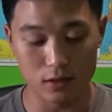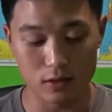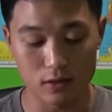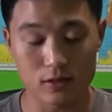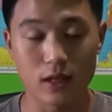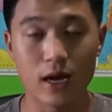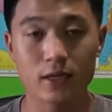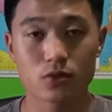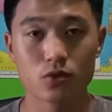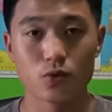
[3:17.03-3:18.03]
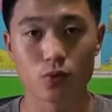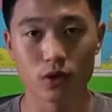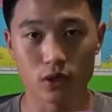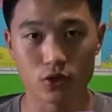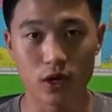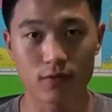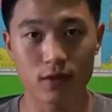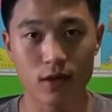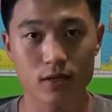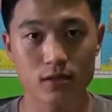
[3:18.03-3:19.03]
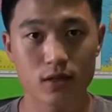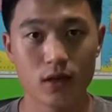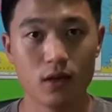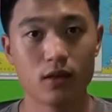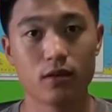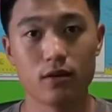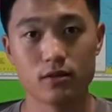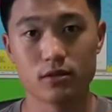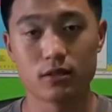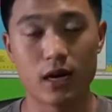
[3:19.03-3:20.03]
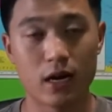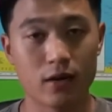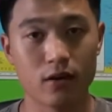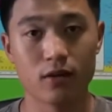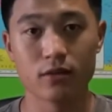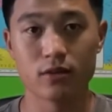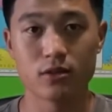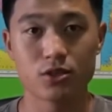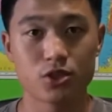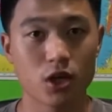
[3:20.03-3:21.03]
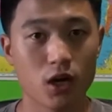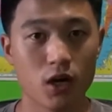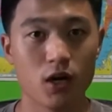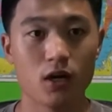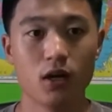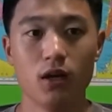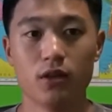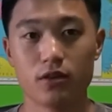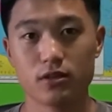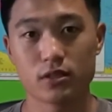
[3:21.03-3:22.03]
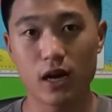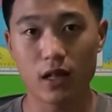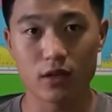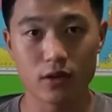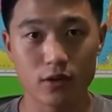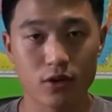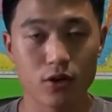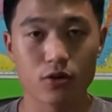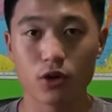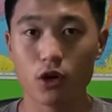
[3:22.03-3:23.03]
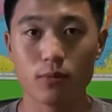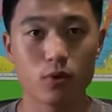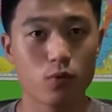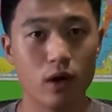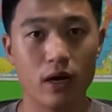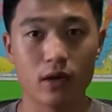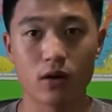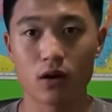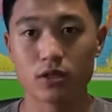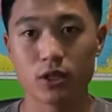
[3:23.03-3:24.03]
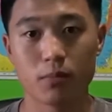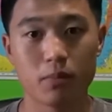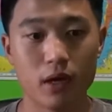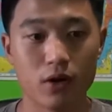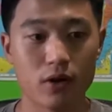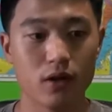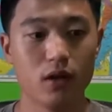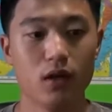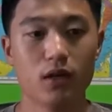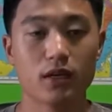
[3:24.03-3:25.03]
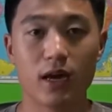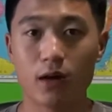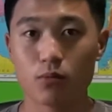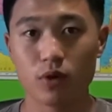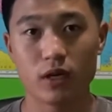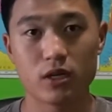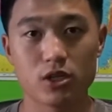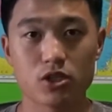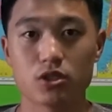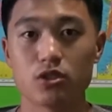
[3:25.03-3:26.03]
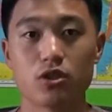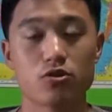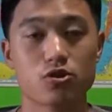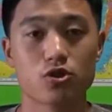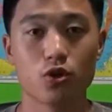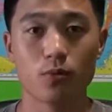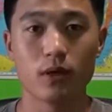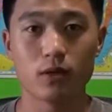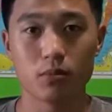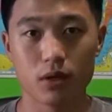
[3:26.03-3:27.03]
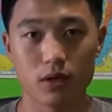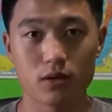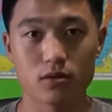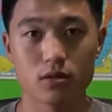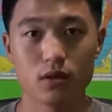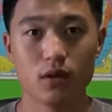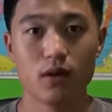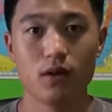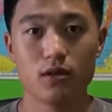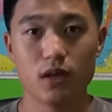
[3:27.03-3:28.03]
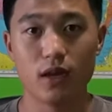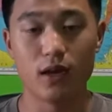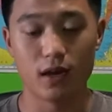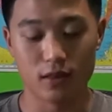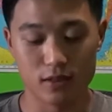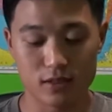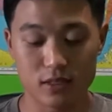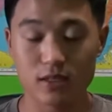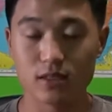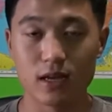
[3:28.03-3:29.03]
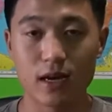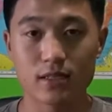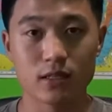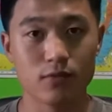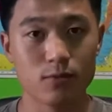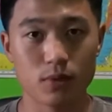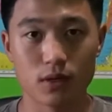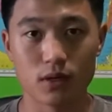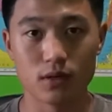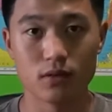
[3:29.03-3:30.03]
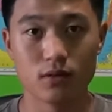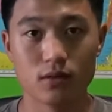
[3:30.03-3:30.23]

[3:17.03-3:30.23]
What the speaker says: this last rookie draft class, there's Zion, there's Ja, there's Tyler Hero, Kobe White, RJ Barrett, Cam Reddish, so many players, and the season hasn't even begun.